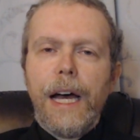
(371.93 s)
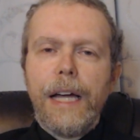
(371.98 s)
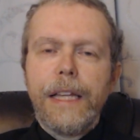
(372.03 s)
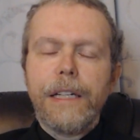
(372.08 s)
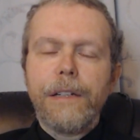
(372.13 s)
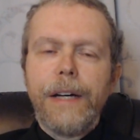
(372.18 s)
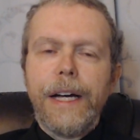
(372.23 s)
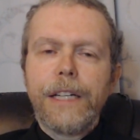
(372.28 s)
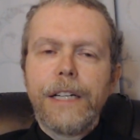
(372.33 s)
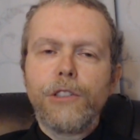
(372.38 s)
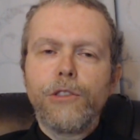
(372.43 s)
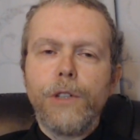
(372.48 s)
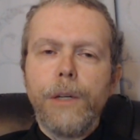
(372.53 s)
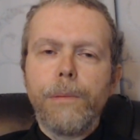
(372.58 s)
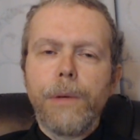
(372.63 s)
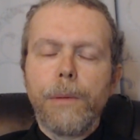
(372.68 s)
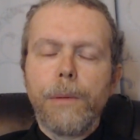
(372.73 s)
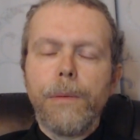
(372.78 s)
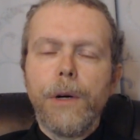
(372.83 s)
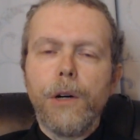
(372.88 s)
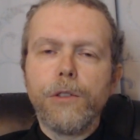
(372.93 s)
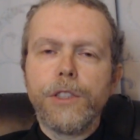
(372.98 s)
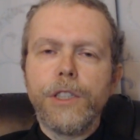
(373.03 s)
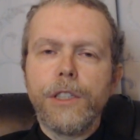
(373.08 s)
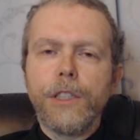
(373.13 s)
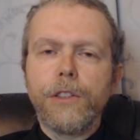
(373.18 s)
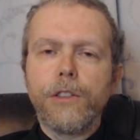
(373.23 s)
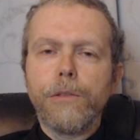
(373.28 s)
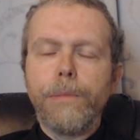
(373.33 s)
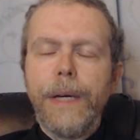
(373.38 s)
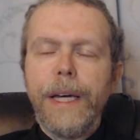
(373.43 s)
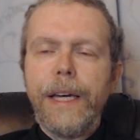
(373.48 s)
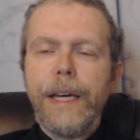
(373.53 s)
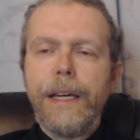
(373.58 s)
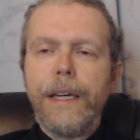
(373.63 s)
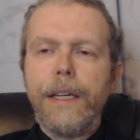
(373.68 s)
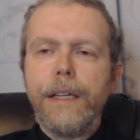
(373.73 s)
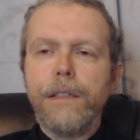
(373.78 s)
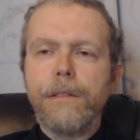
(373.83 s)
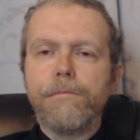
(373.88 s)
They're actually proposing to
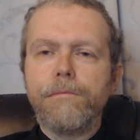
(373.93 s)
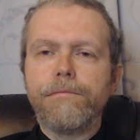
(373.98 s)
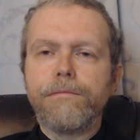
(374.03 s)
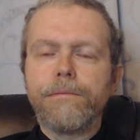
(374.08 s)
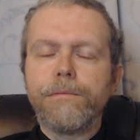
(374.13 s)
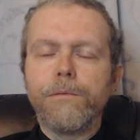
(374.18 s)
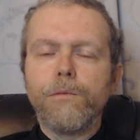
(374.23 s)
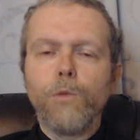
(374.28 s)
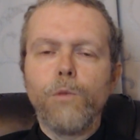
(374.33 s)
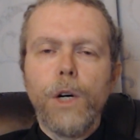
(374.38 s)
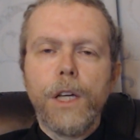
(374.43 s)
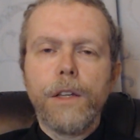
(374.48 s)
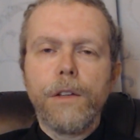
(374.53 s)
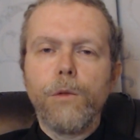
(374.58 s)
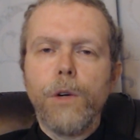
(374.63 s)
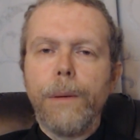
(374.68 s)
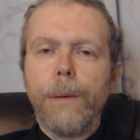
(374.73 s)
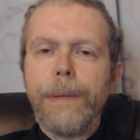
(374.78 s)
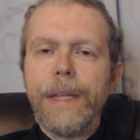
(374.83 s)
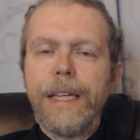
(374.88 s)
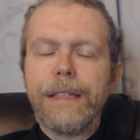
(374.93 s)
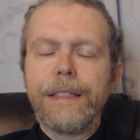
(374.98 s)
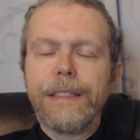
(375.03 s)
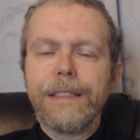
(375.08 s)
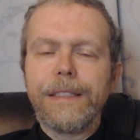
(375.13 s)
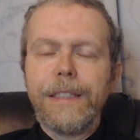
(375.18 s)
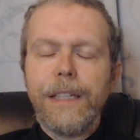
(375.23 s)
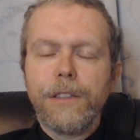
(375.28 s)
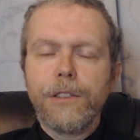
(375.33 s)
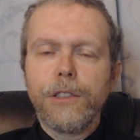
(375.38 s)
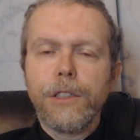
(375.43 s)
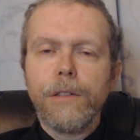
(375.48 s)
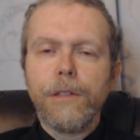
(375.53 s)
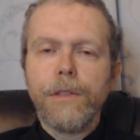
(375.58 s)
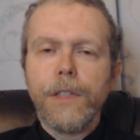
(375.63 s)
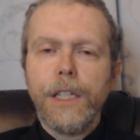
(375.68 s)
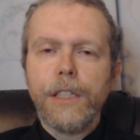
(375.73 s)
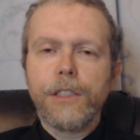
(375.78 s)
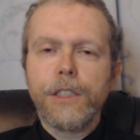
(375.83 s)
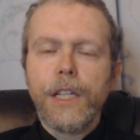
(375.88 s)
pay one of the women at the center of
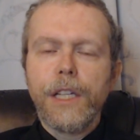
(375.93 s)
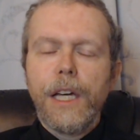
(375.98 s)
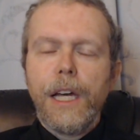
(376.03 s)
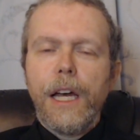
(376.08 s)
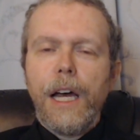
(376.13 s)
this,